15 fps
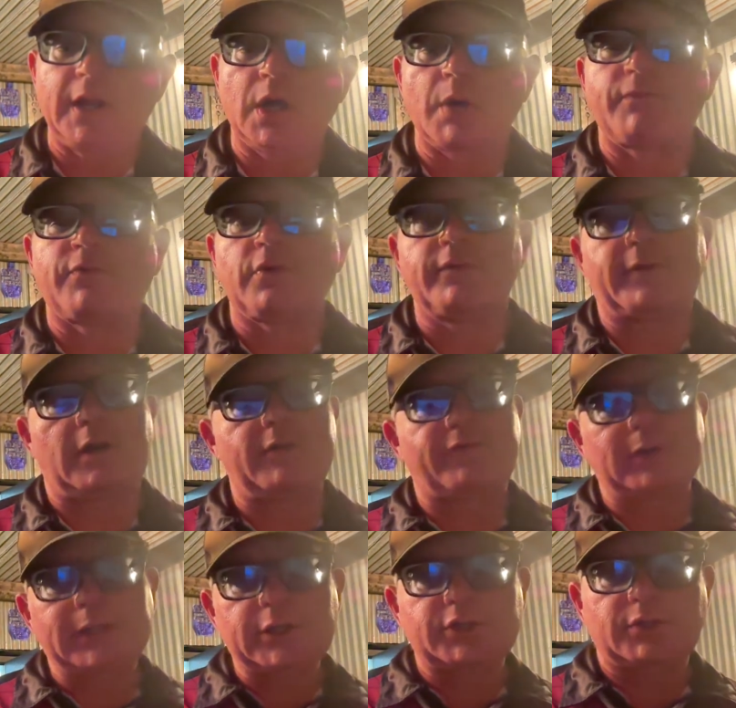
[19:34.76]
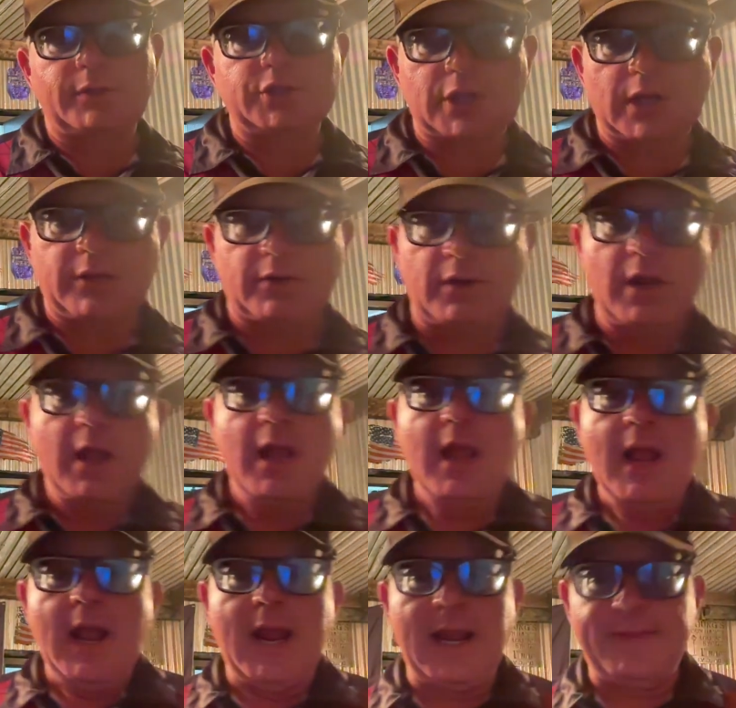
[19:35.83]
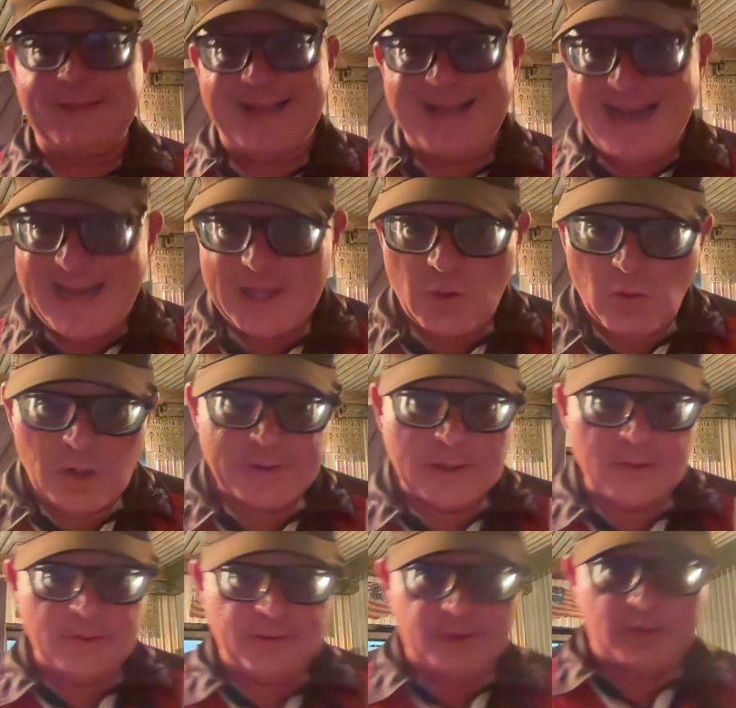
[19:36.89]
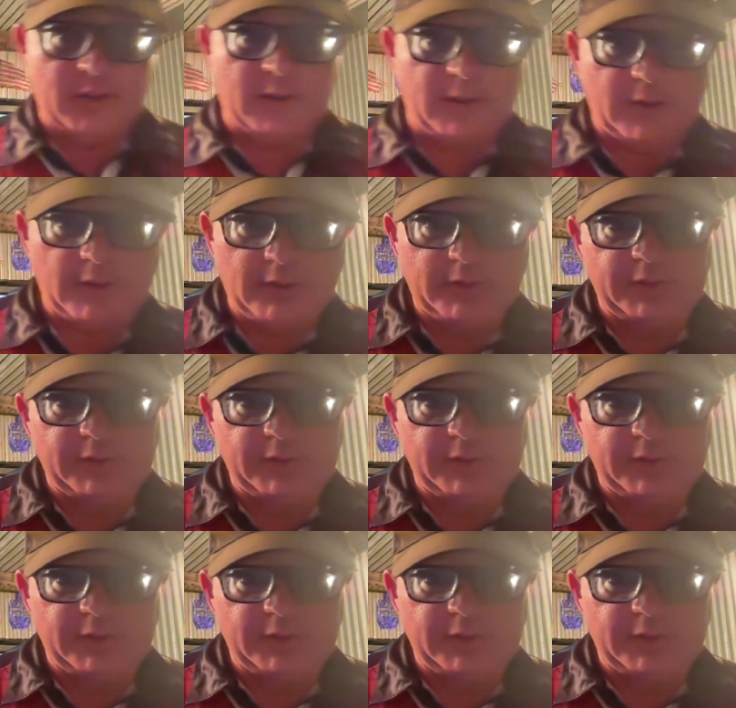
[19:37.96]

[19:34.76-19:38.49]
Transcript: helpful, very friendly to each other. And the guy that won the